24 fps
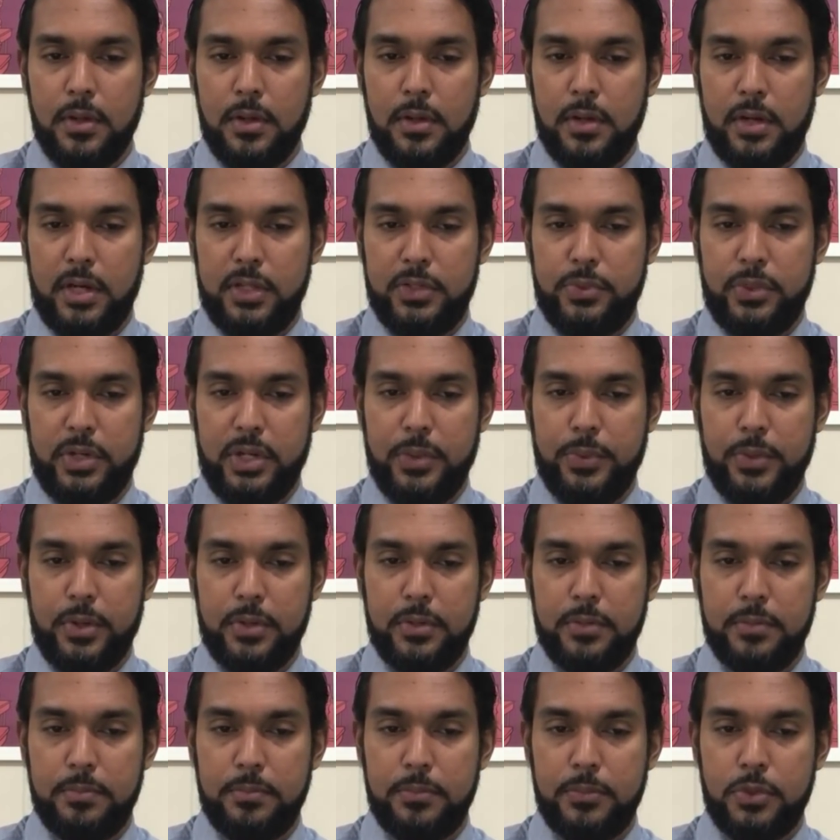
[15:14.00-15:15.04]
All right, 21.
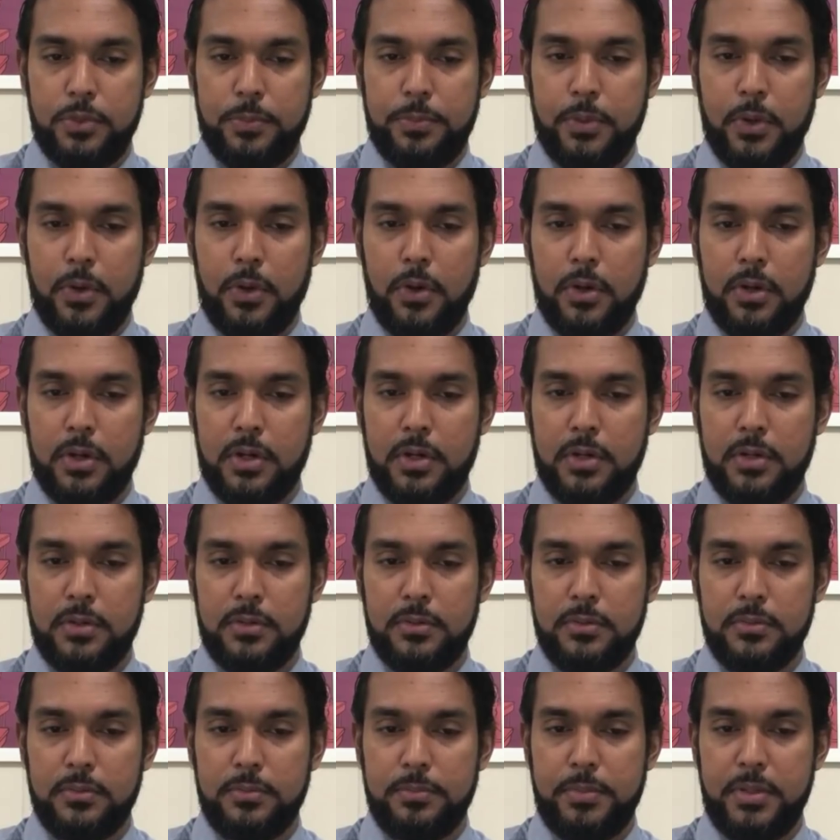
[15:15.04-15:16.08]
So
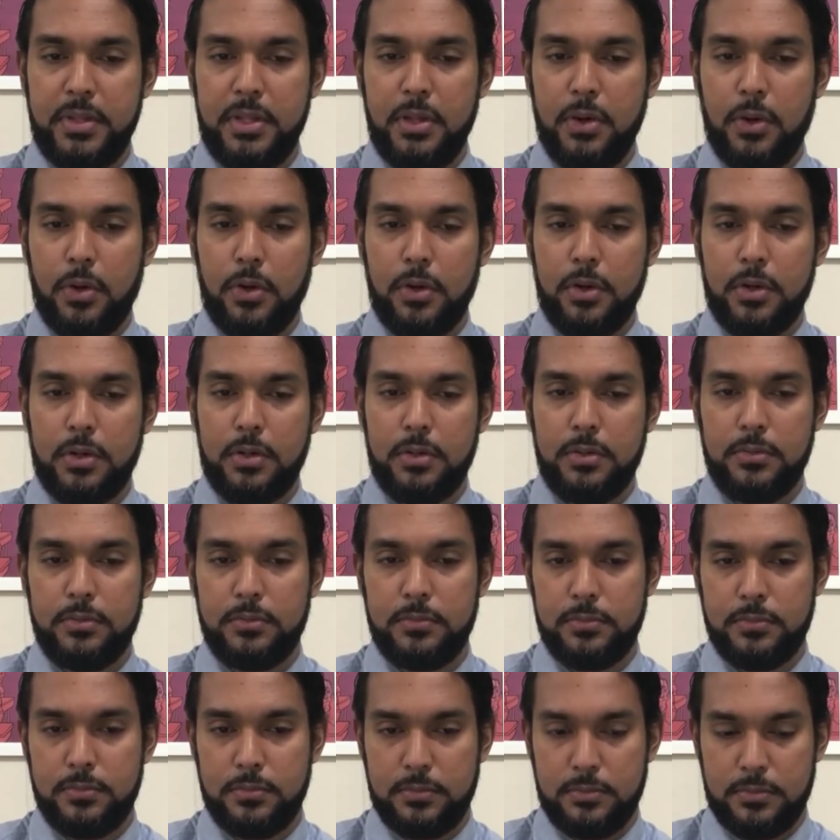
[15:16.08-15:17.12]
PoA,
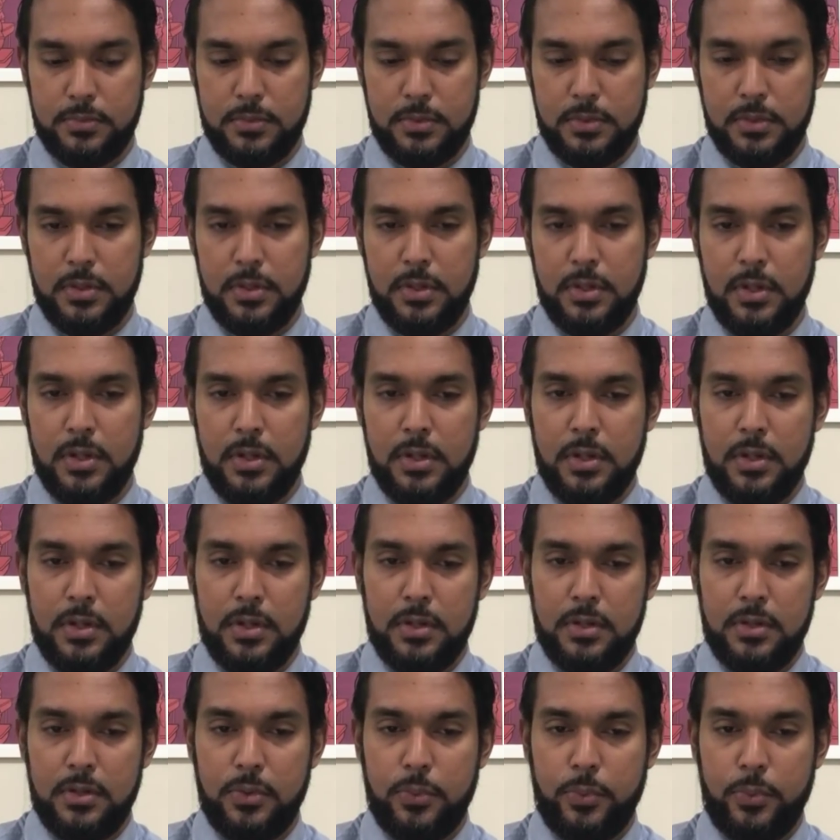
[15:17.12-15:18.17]

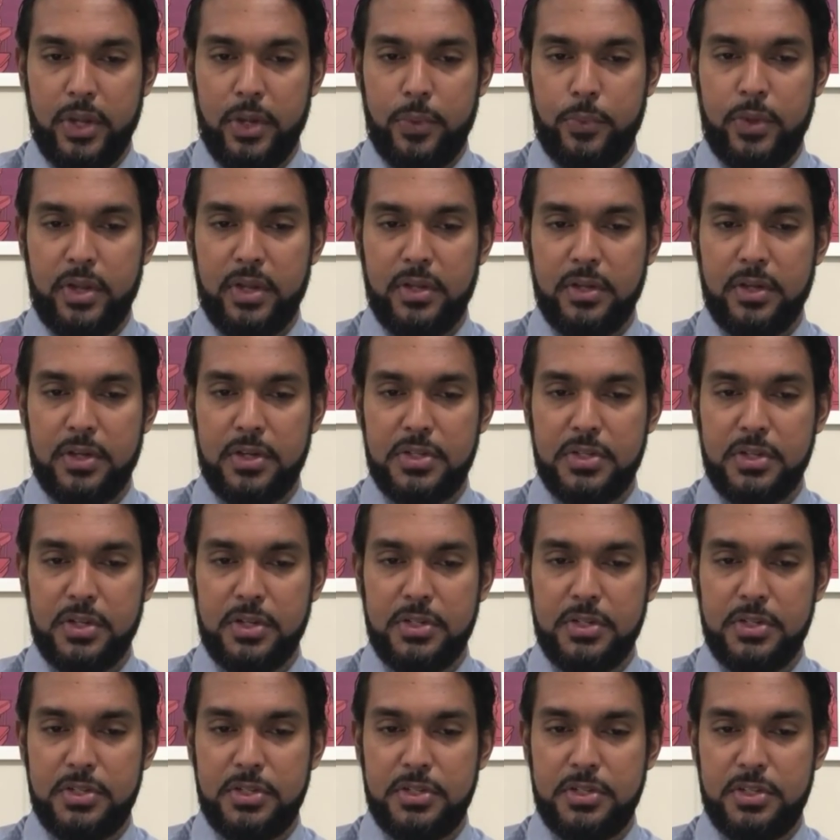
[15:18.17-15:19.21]
wink wink nudge
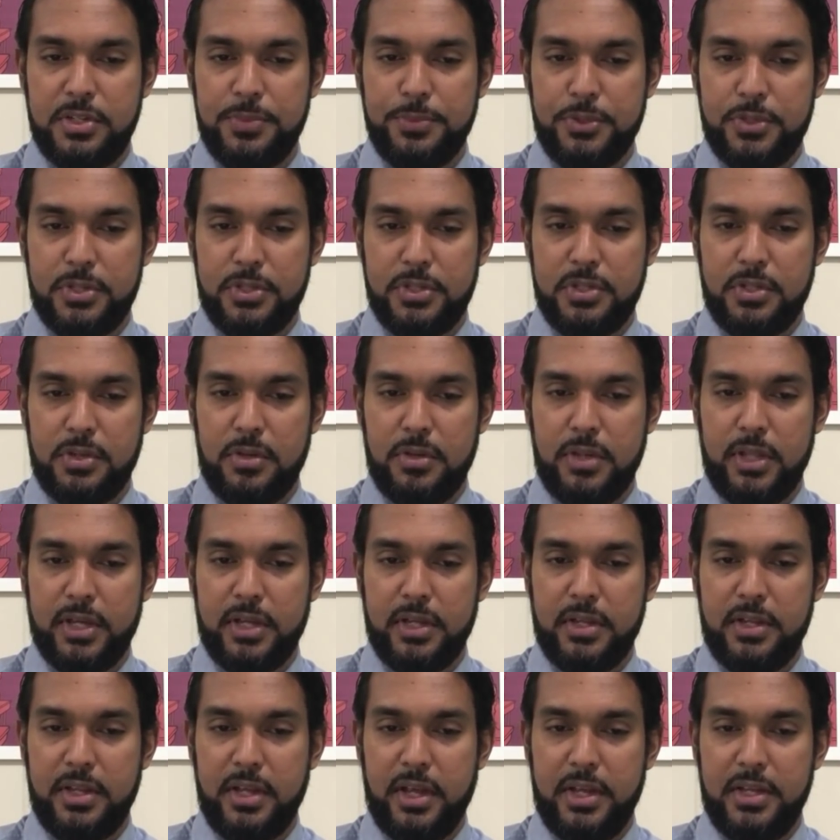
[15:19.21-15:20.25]
nudge, this is supposed to sound like
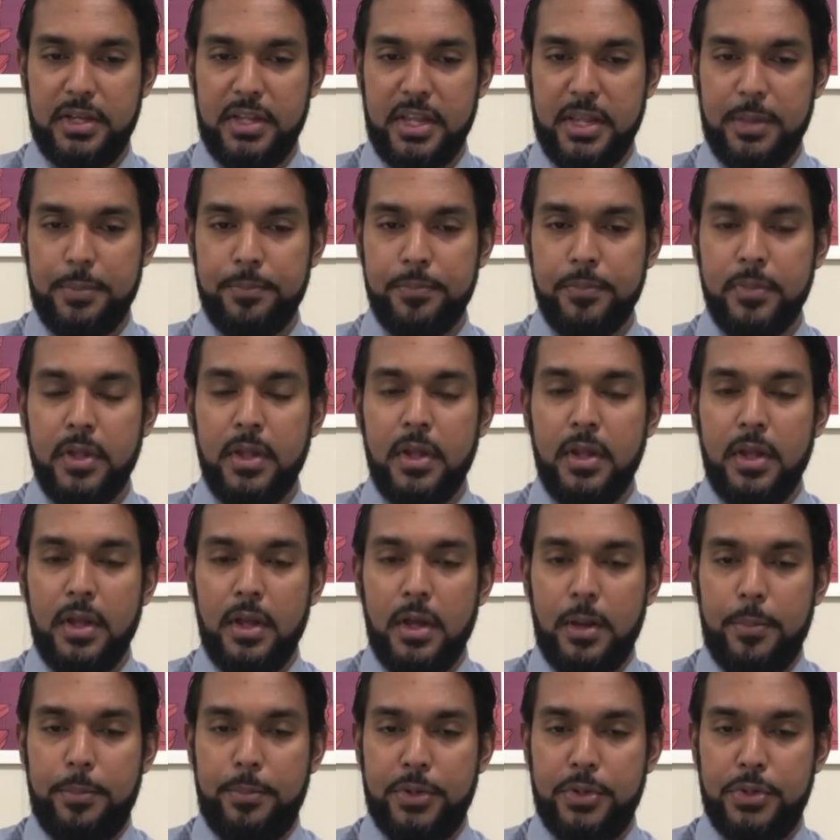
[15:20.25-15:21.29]
a name,
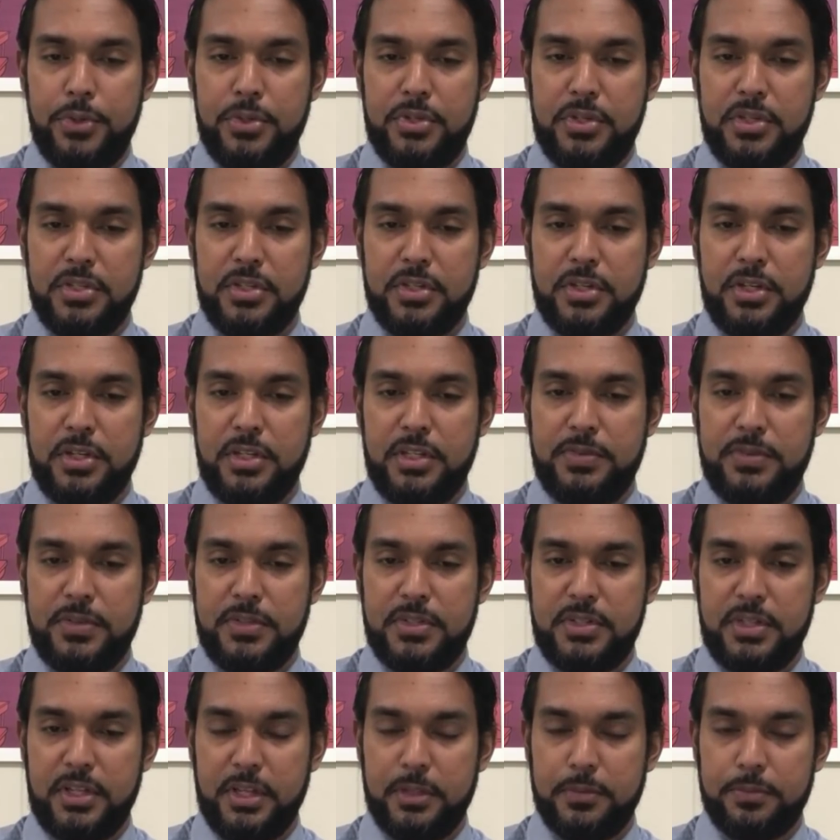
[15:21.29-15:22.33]
produces goods for
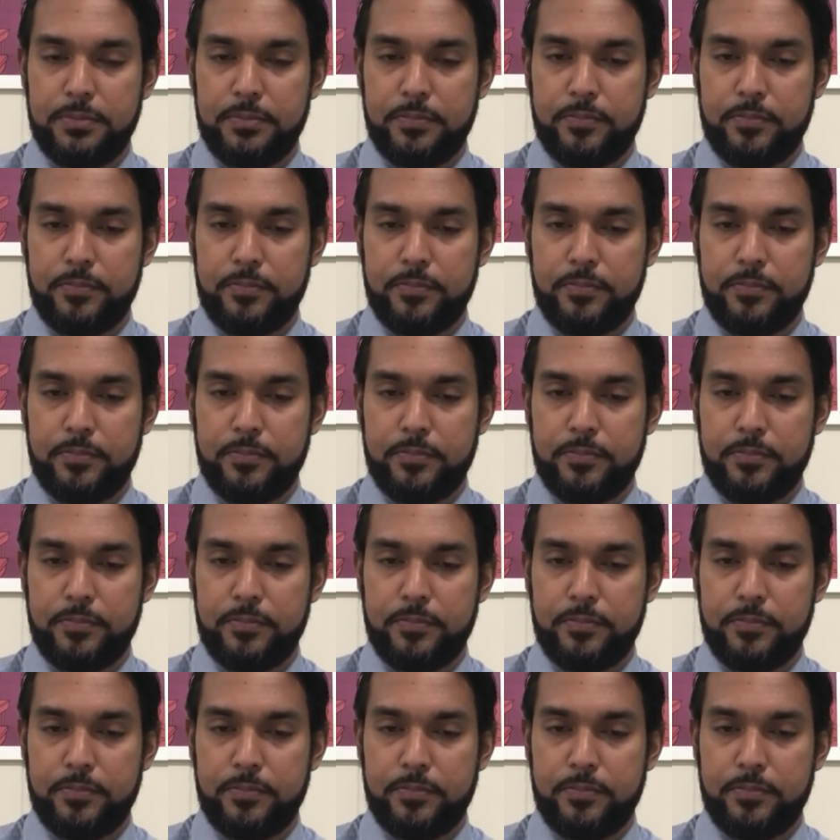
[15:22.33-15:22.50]
sale.